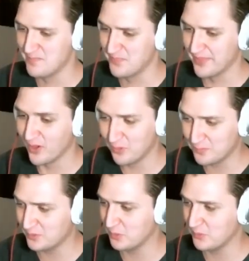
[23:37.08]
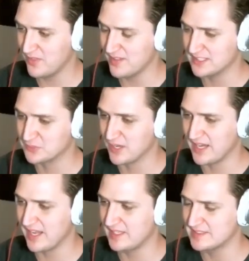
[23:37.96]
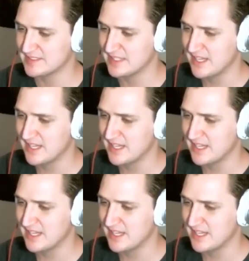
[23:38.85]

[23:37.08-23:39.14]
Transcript: hopefully we win this. We're at 8.